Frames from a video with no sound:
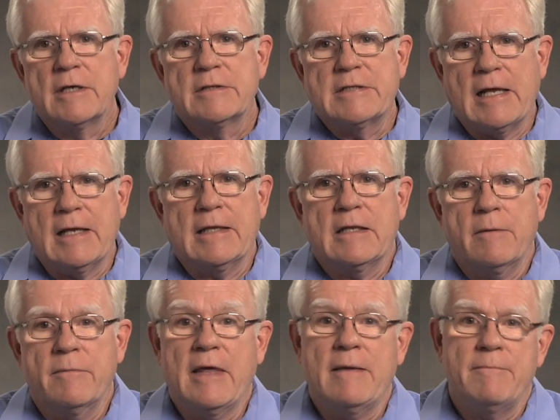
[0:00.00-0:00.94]
telling
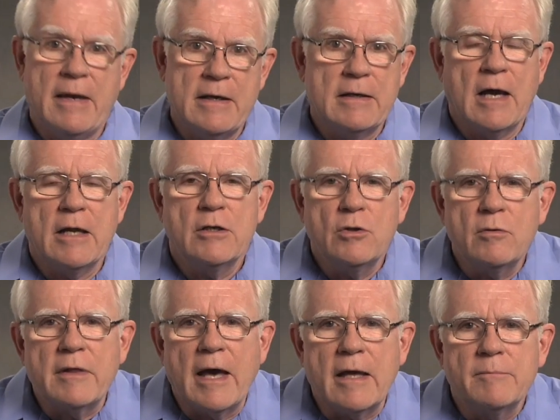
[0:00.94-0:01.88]
them they may not
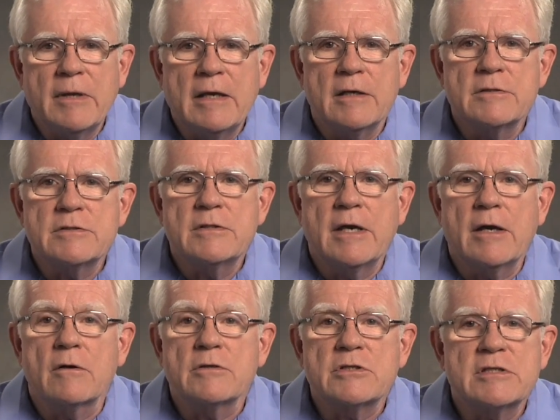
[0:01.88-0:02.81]
do that because they
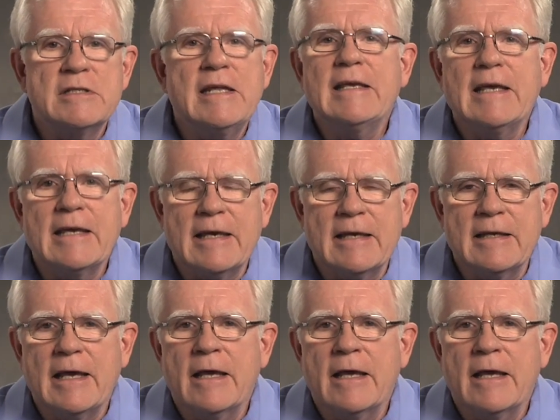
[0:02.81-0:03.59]
are sneaking in